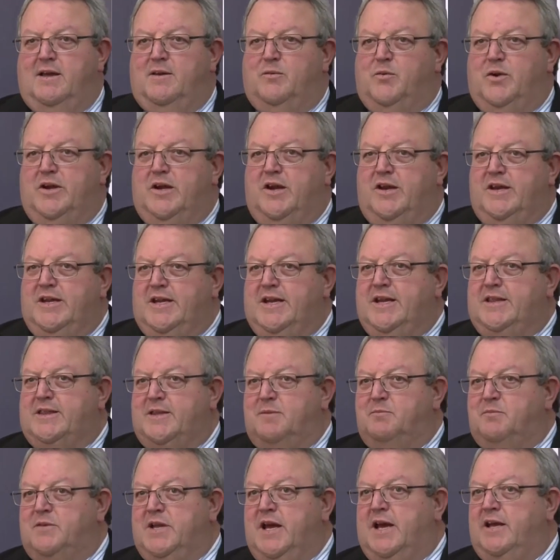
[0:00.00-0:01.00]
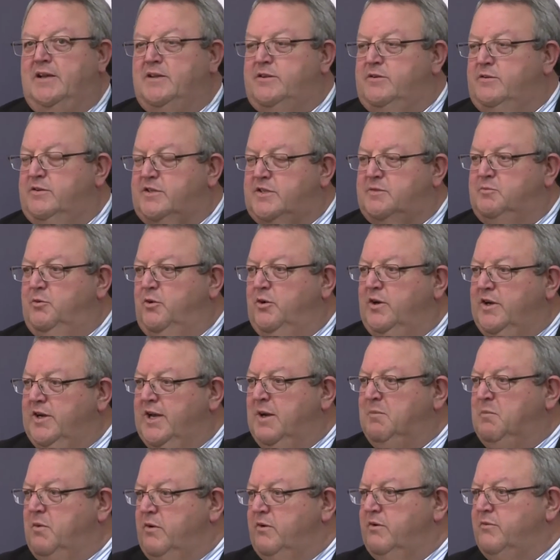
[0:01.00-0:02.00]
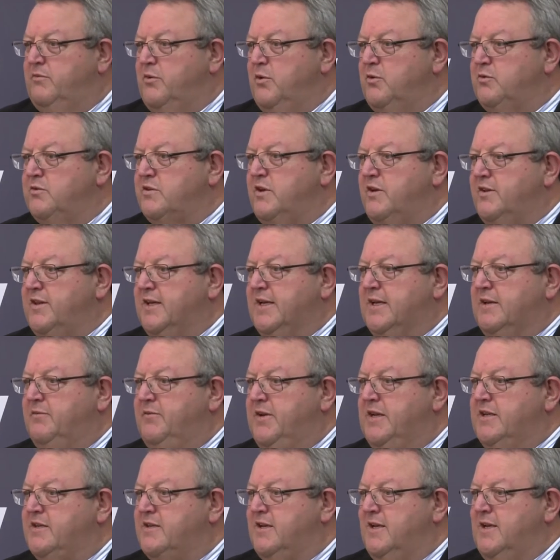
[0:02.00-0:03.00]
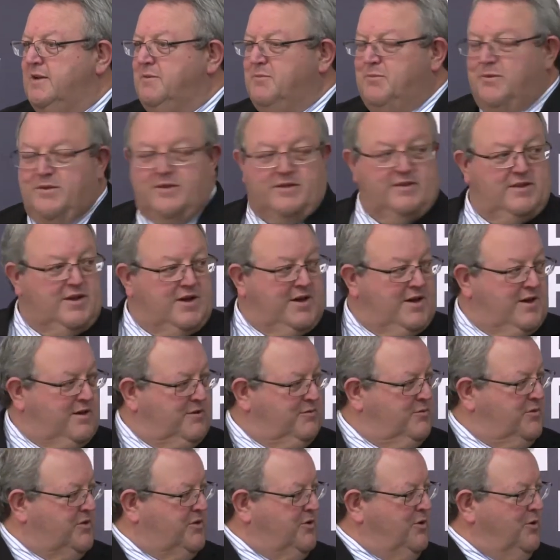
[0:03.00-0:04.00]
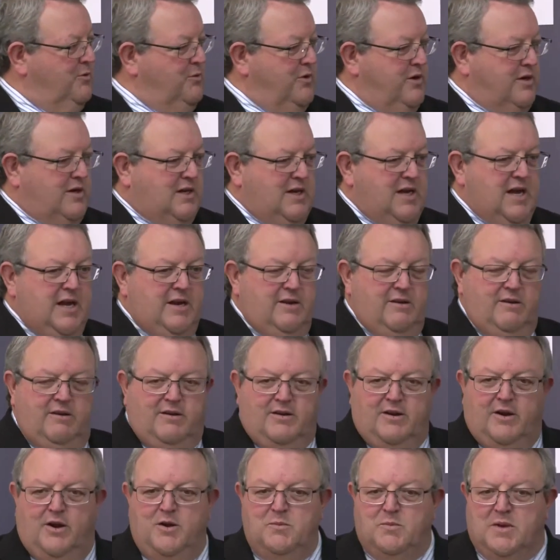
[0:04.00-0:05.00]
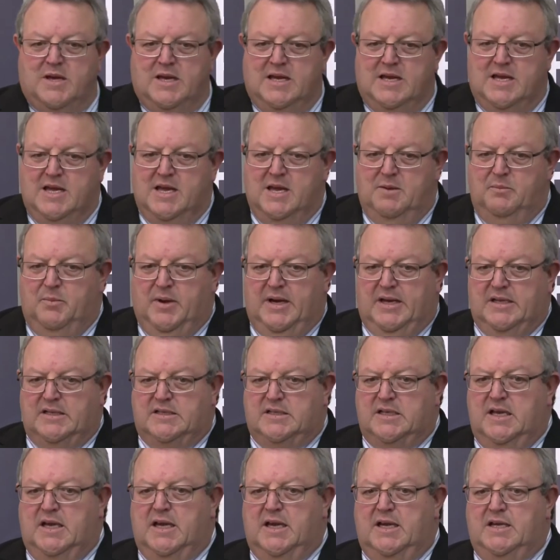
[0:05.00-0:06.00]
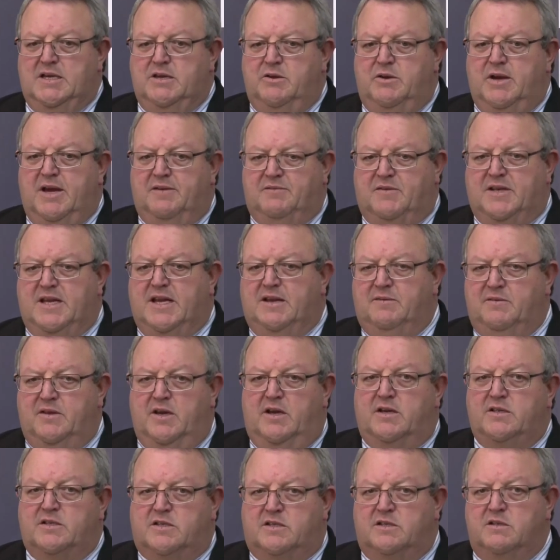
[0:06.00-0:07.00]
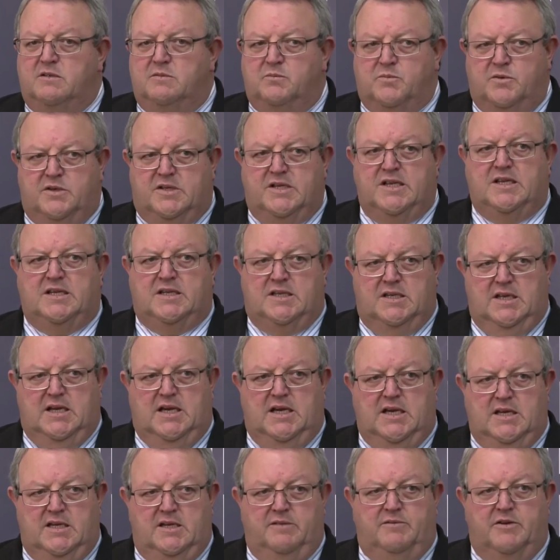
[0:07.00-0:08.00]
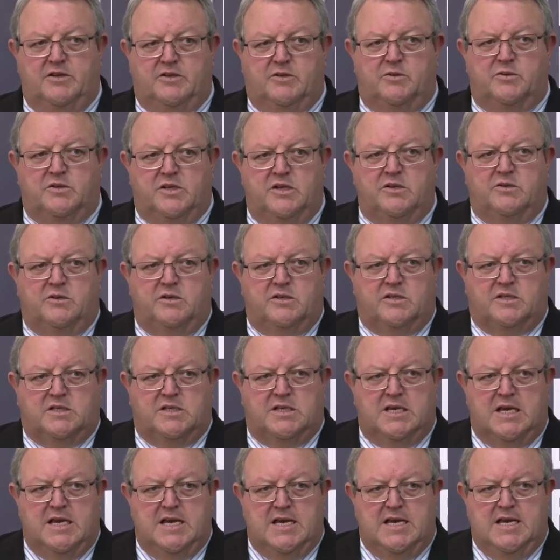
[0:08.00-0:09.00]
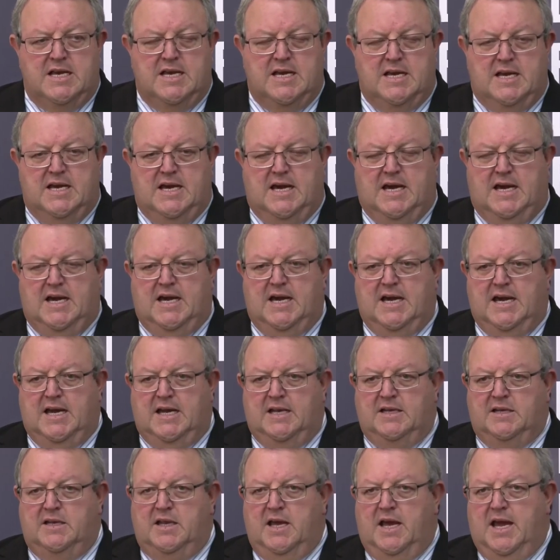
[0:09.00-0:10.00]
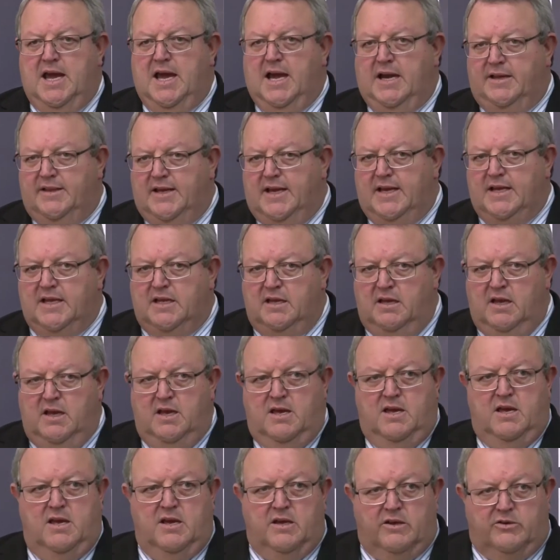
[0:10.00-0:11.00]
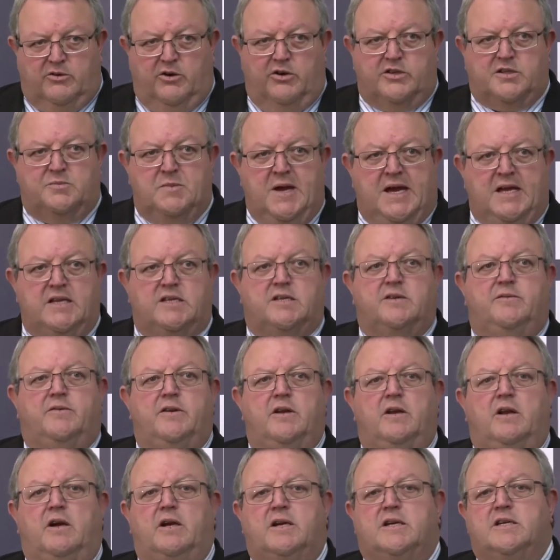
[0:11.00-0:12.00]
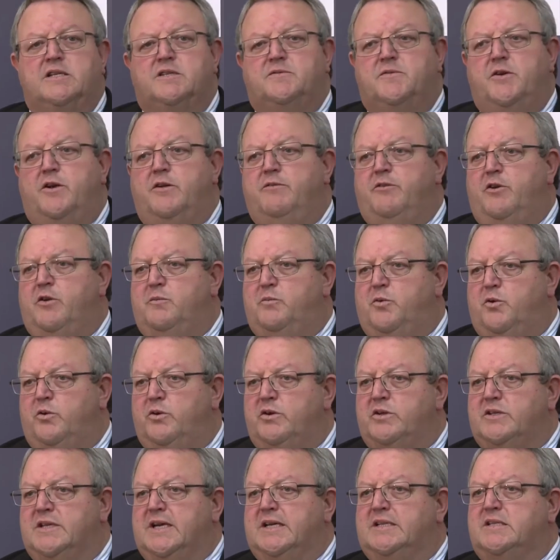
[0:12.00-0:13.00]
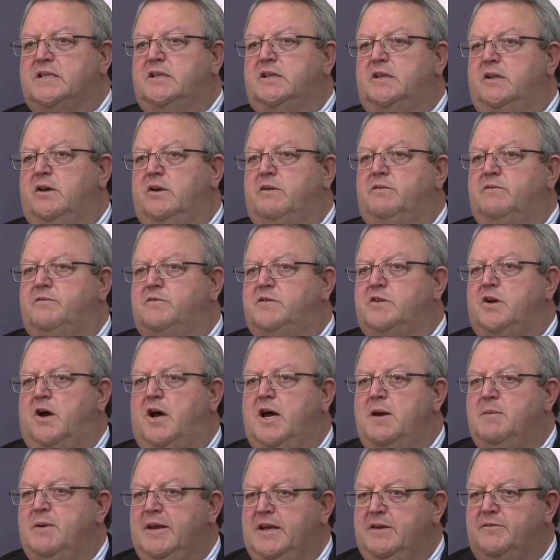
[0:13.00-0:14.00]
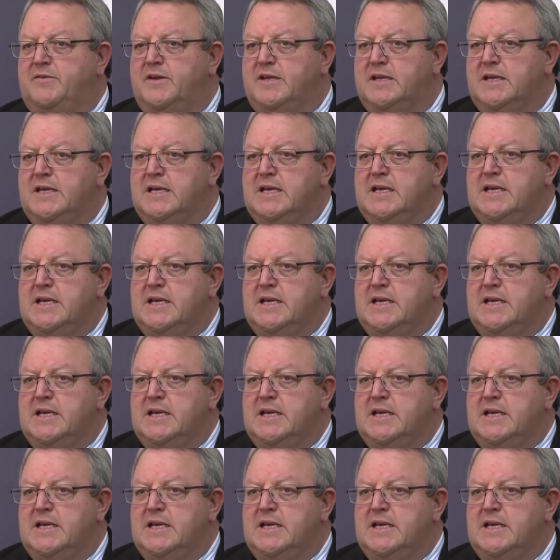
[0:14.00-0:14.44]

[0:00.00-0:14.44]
We're going to get them down to a smaller number of rules, I think, eventually, with your work, Lianne, I hope. But you have to have those to protect individuals' interests. And how they cross-match, if you like, is very, very important. It takes a lot of time and effort.